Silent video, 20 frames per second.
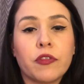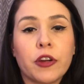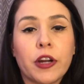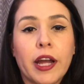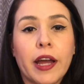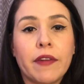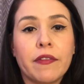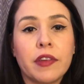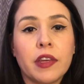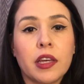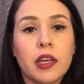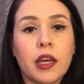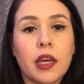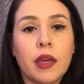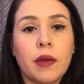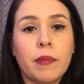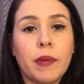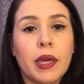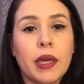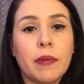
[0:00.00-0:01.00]
for having
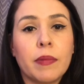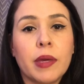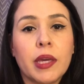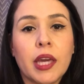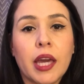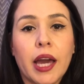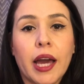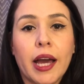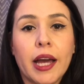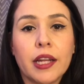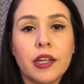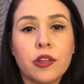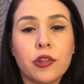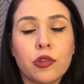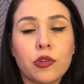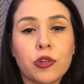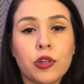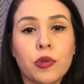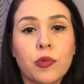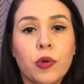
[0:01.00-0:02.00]
a baby at
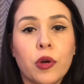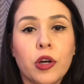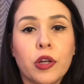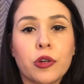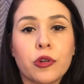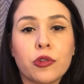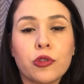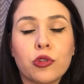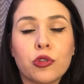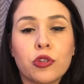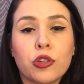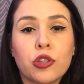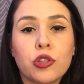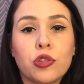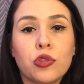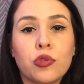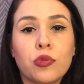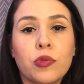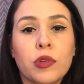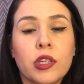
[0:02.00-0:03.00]
31 or
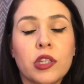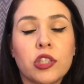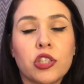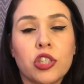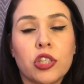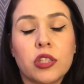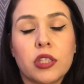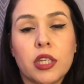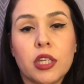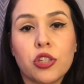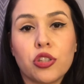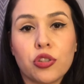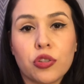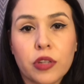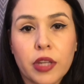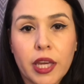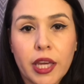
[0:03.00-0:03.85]
32 weeks gestational